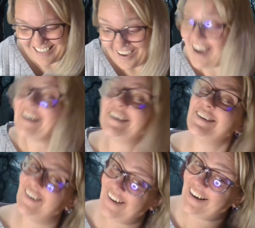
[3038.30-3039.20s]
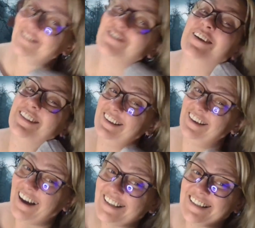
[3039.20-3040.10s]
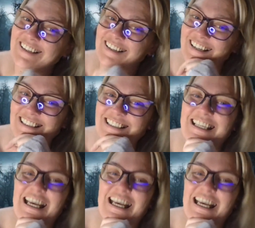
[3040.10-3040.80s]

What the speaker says: I could go on for a lot of things,